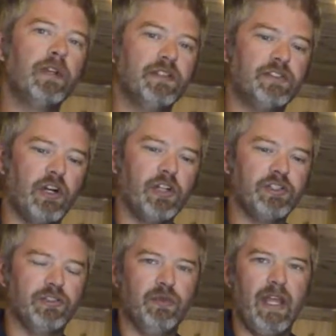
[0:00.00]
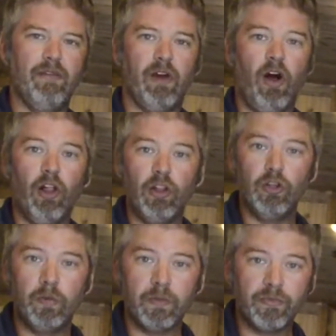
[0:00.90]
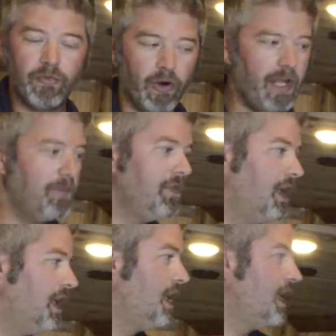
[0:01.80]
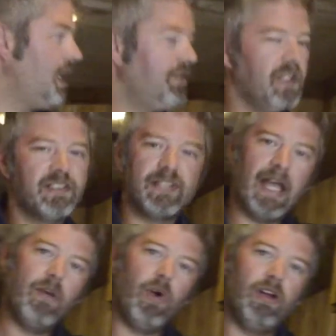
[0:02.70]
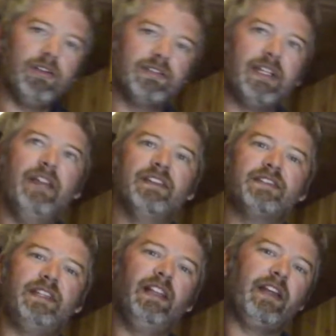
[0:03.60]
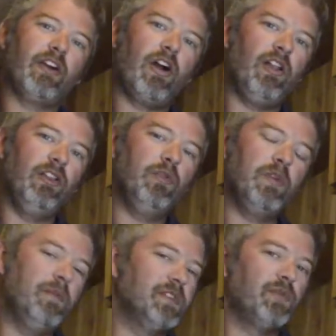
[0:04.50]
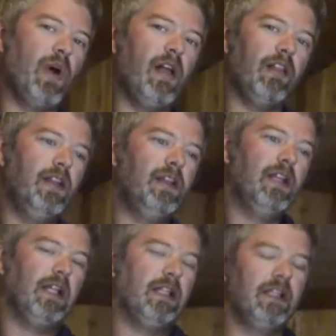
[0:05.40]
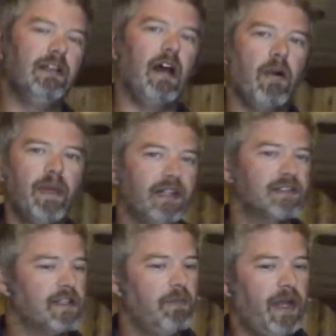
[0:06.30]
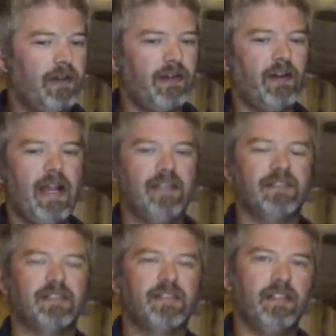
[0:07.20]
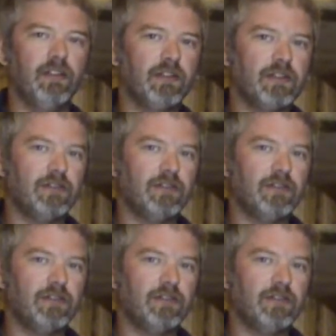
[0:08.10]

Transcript: construction. We have an all aluminum frame. Even the sidewalls and the ceiling are all aluminum as well. Our biggest competitor has a steel